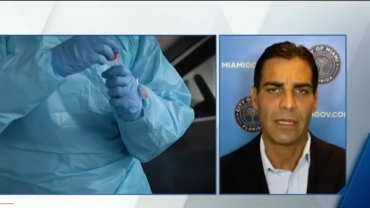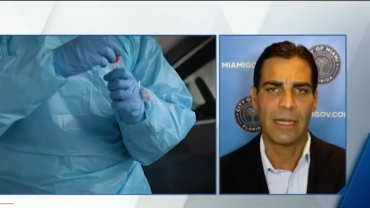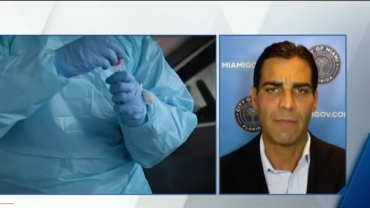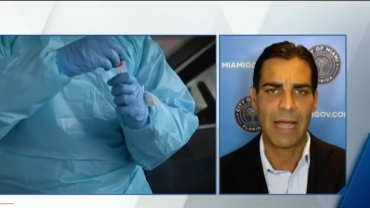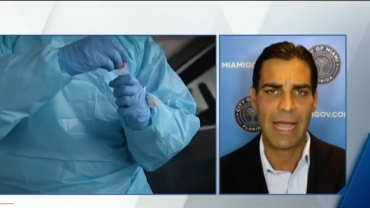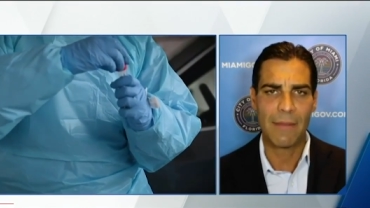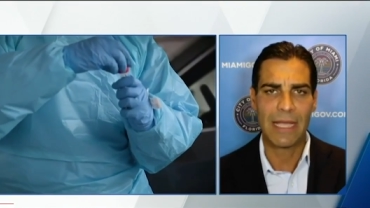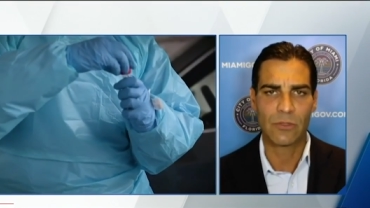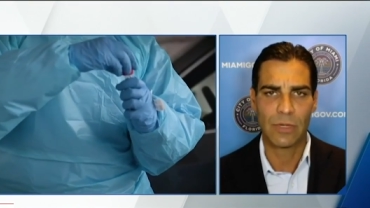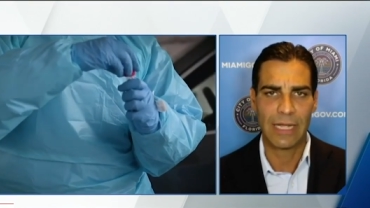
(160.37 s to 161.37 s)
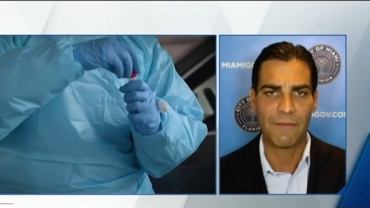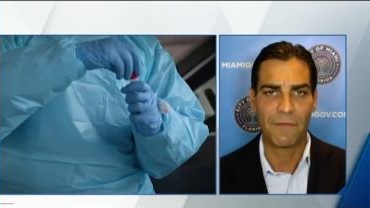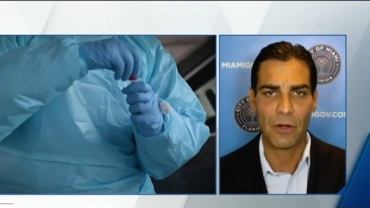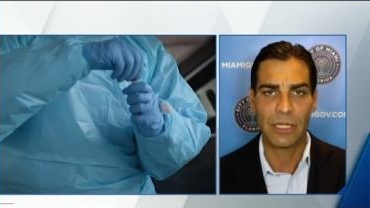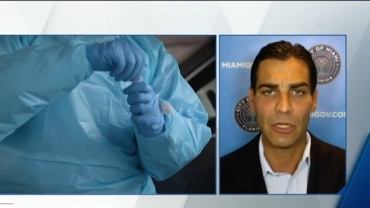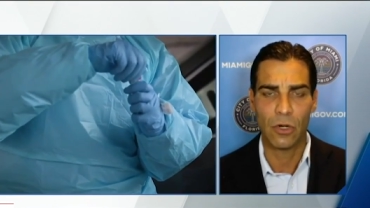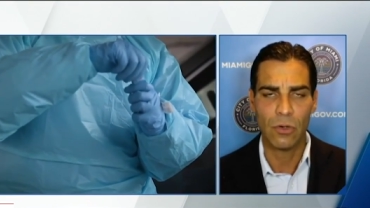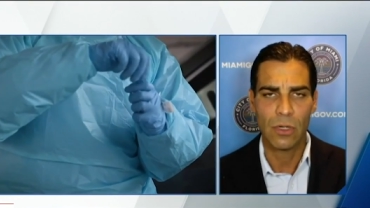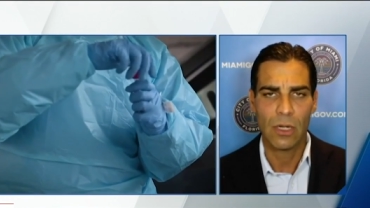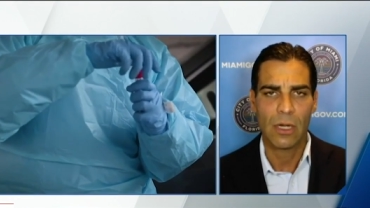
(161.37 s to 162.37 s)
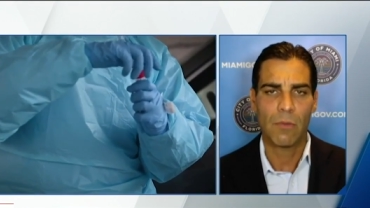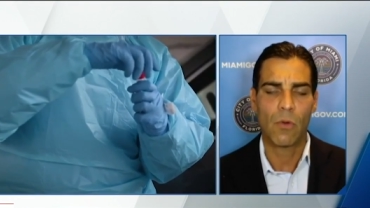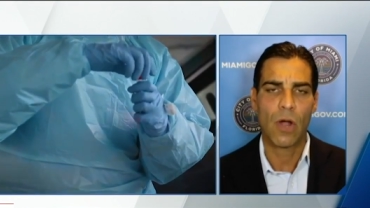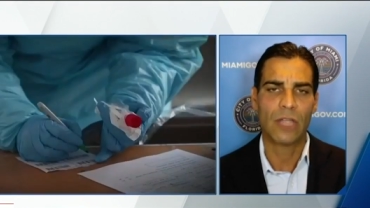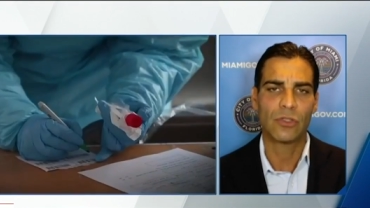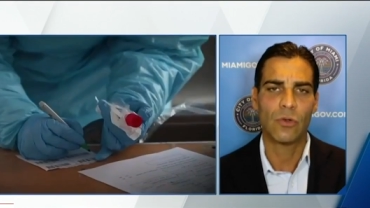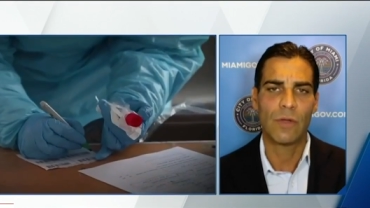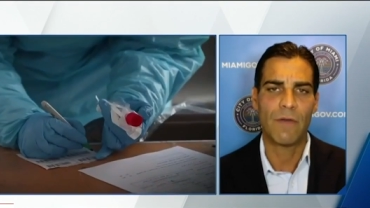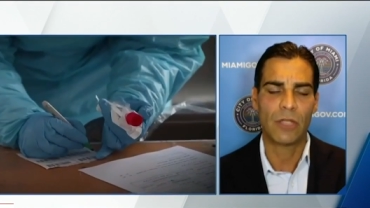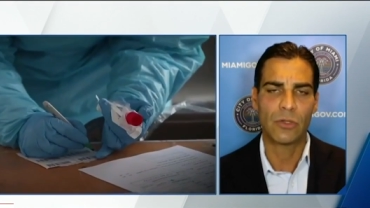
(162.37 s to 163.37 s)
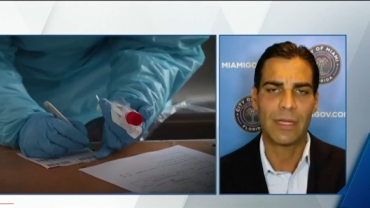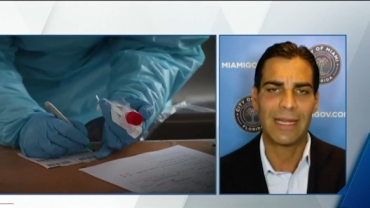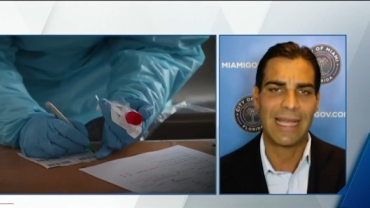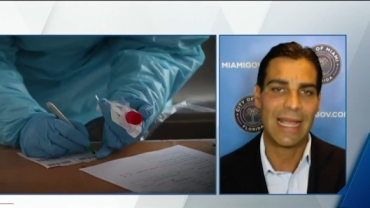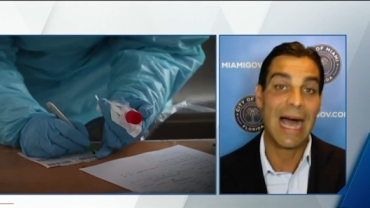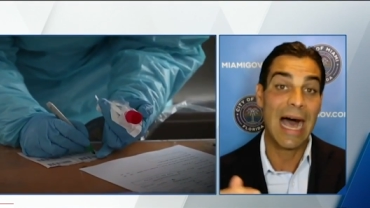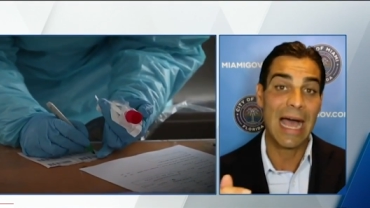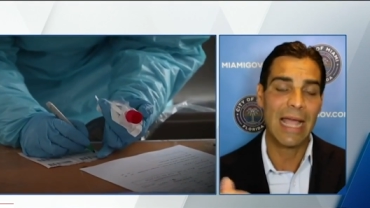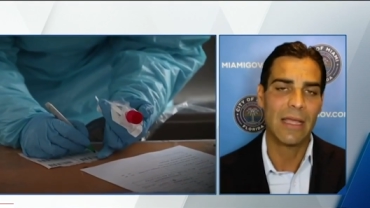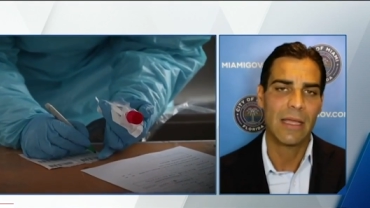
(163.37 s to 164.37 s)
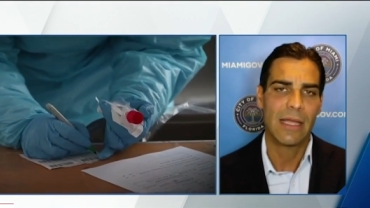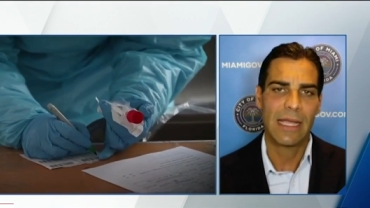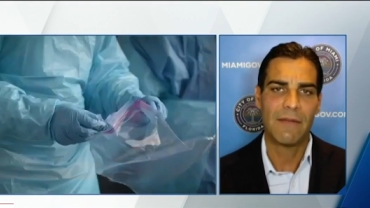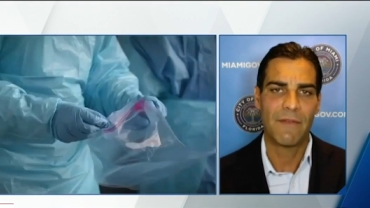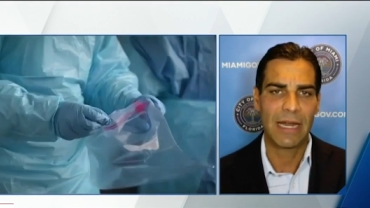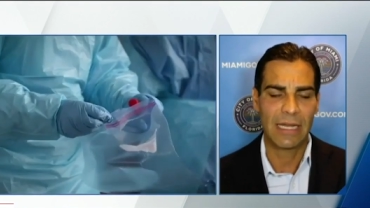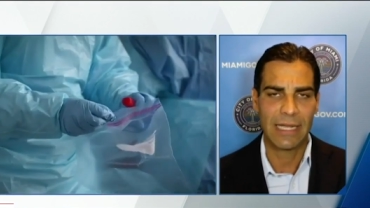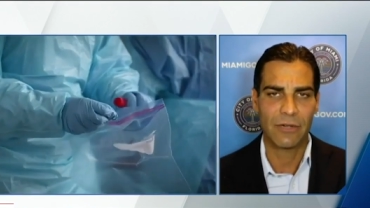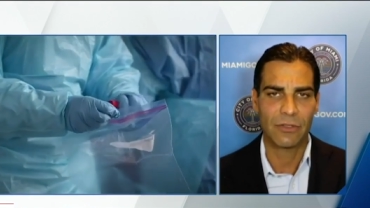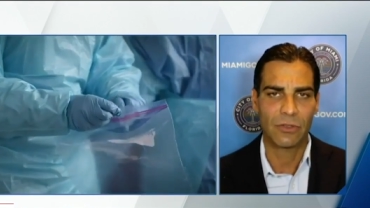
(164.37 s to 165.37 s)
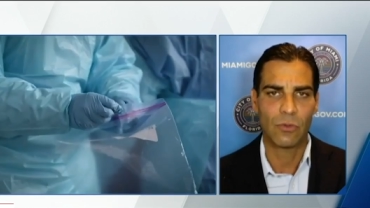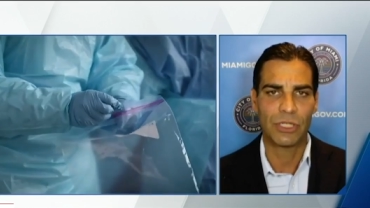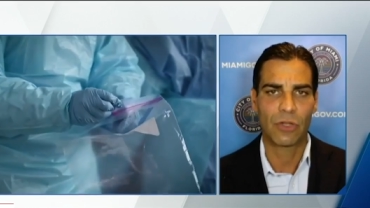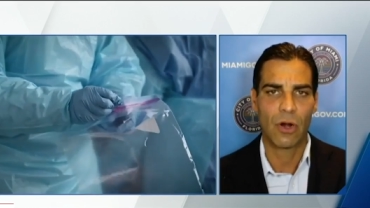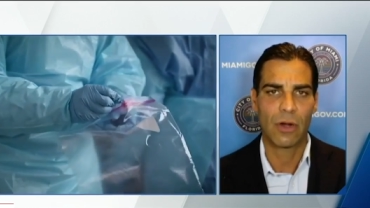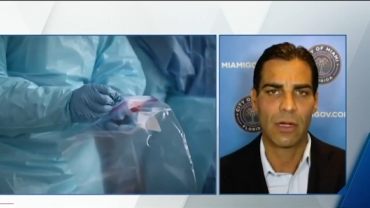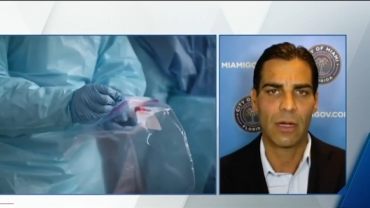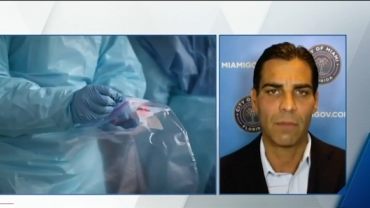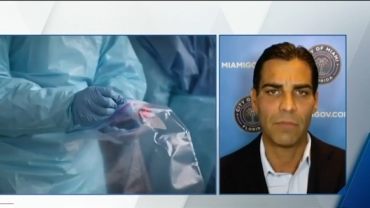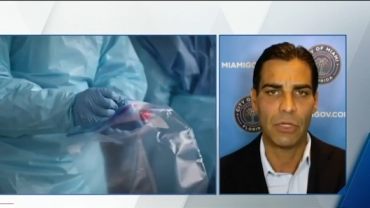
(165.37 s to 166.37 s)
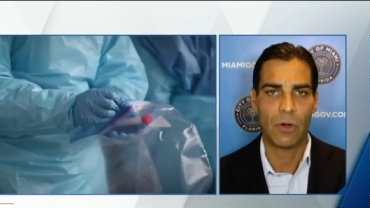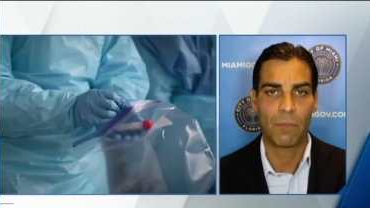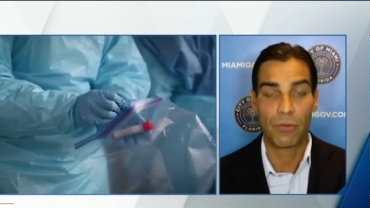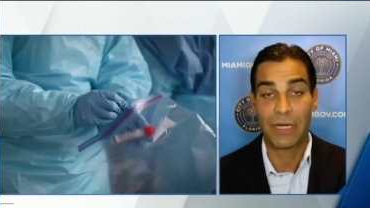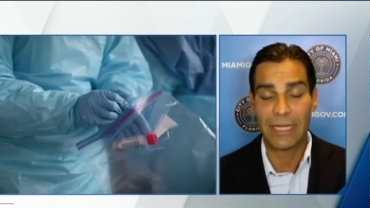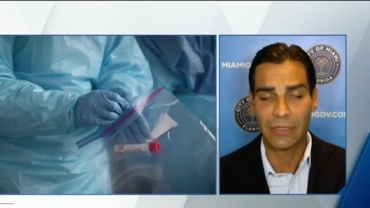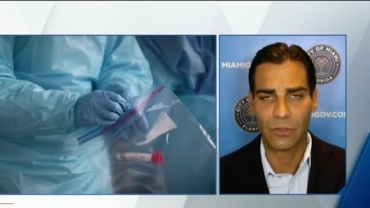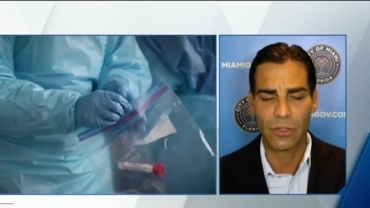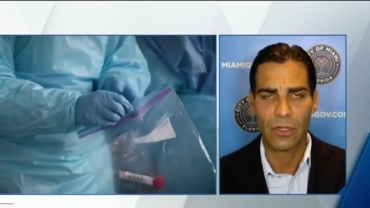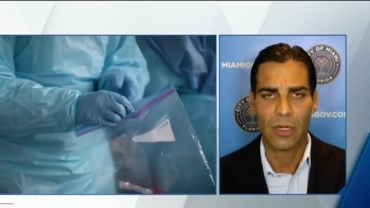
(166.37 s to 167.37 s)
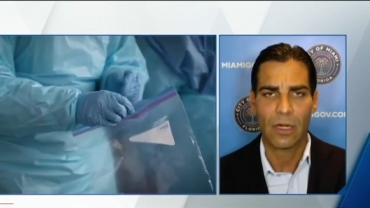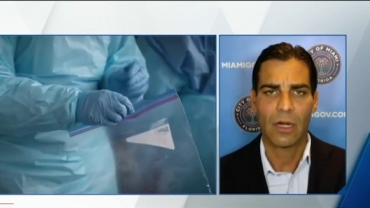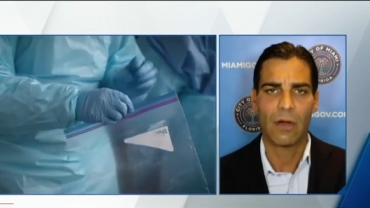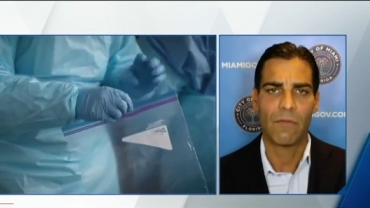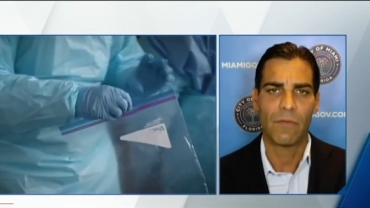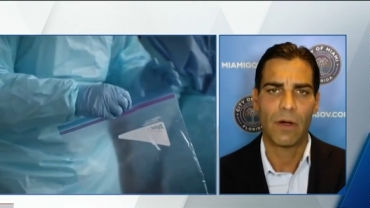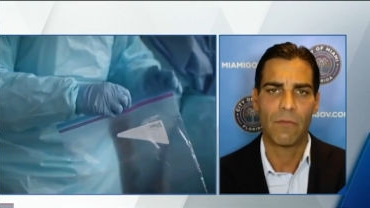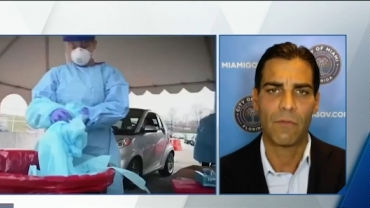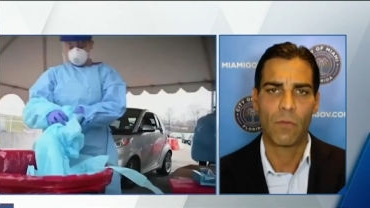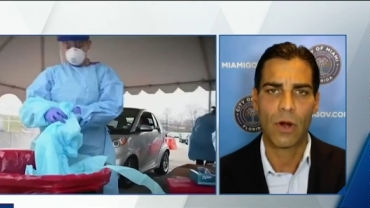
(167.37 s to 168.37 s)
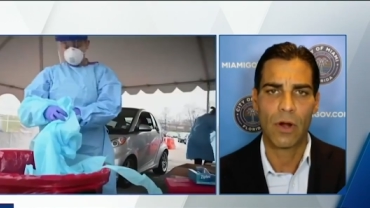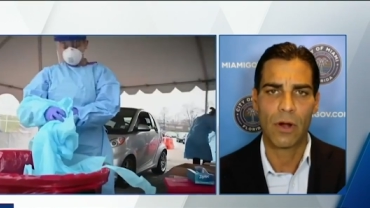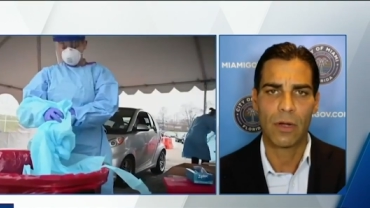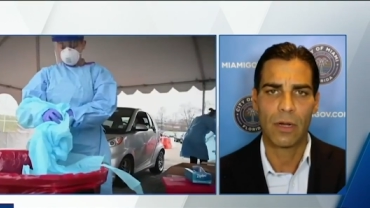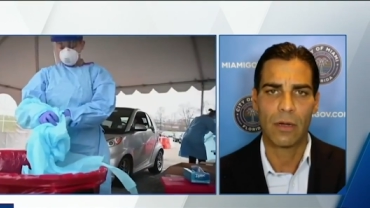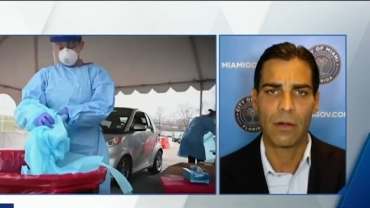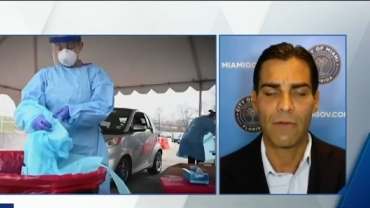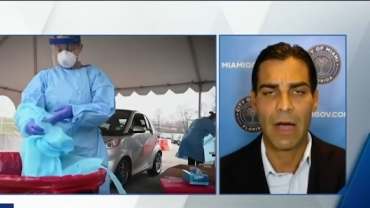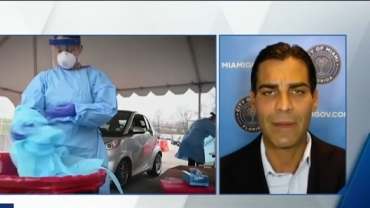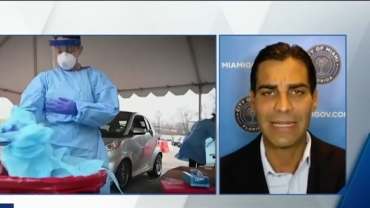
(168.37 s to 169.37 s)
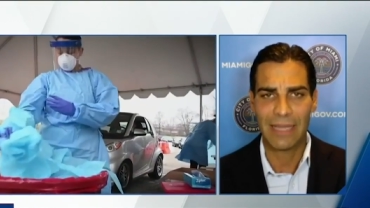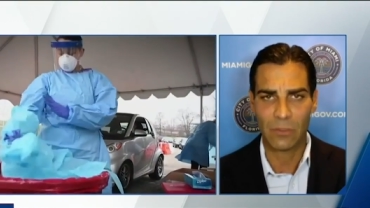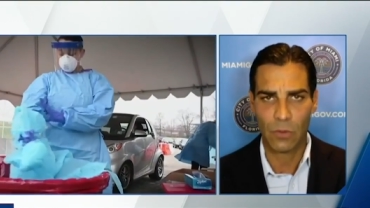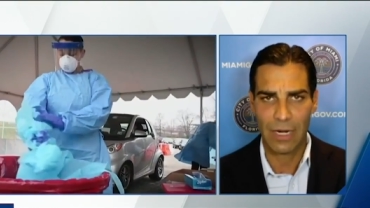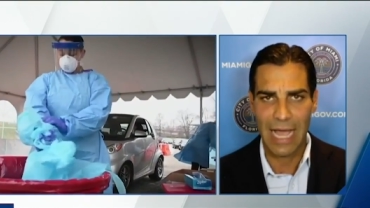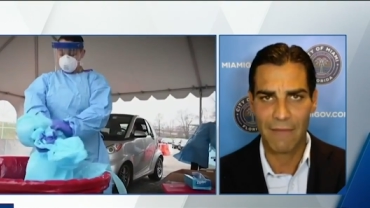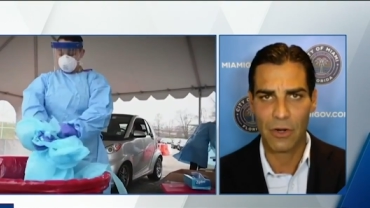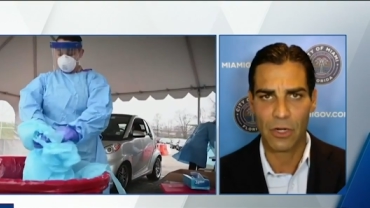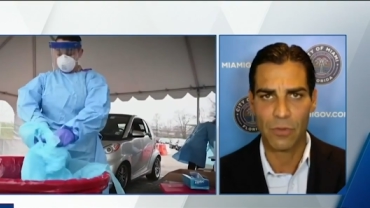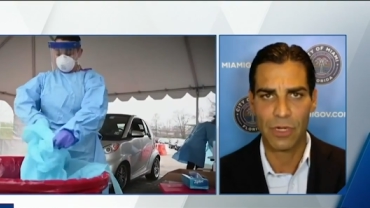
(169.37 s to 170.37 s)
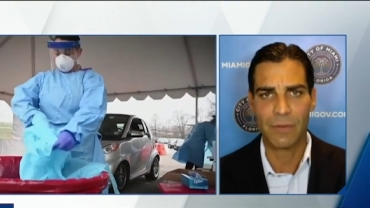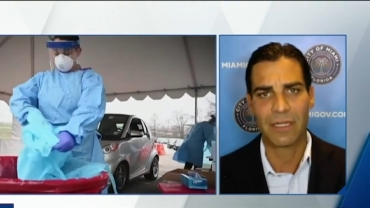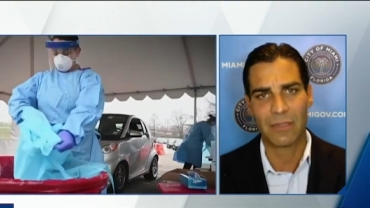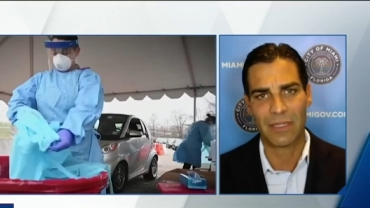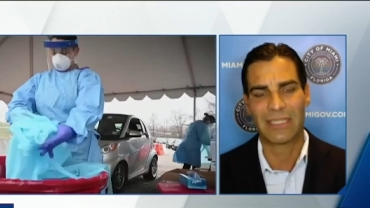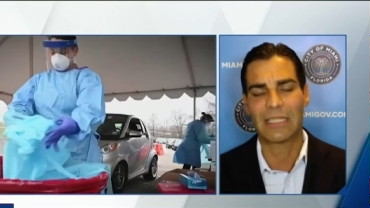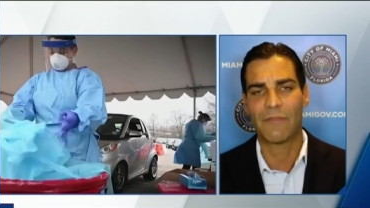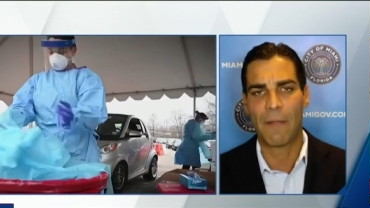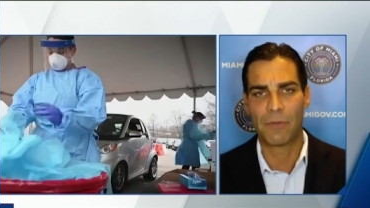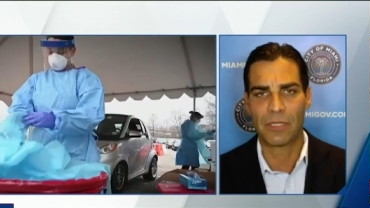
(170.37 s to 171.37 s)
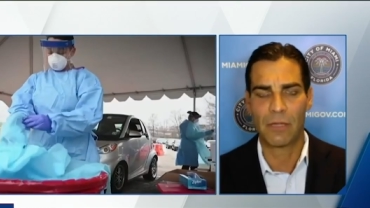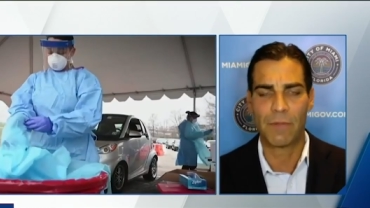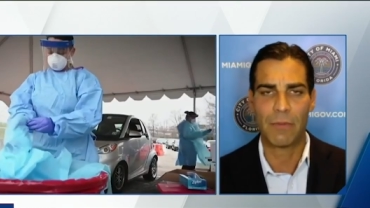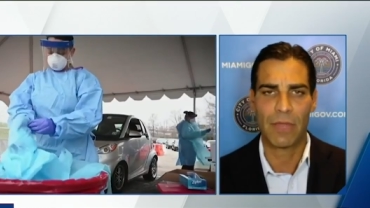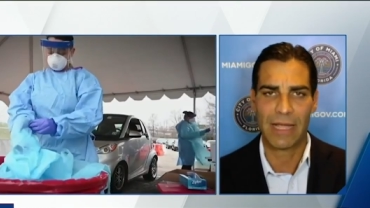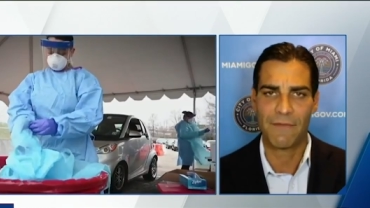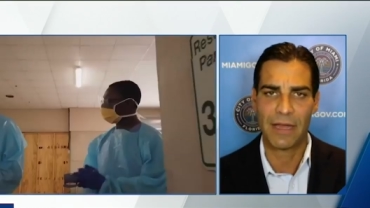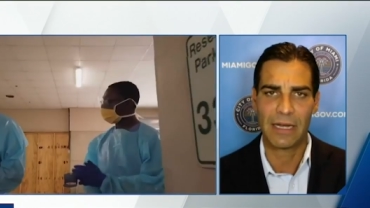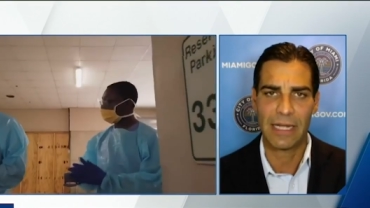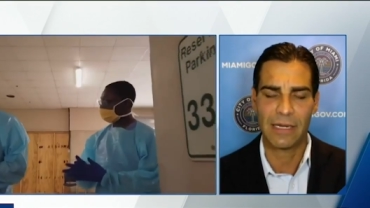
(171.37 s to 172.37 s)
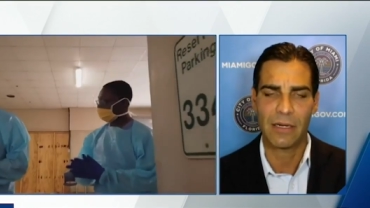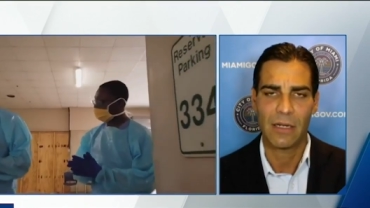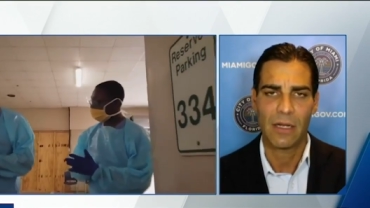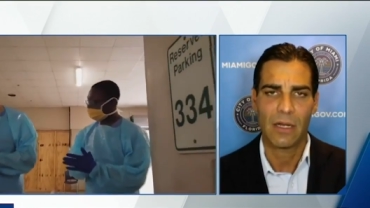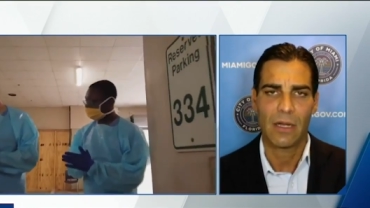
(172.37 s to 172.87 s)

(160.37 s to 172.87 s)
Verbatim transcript: in Miami has remained fairly low. But we're also we've also hit a high in ventilators, which are uh, you know a predictor of, of where uh, of how many deaths we're going to have in our community because about 65% of the people that get ventilated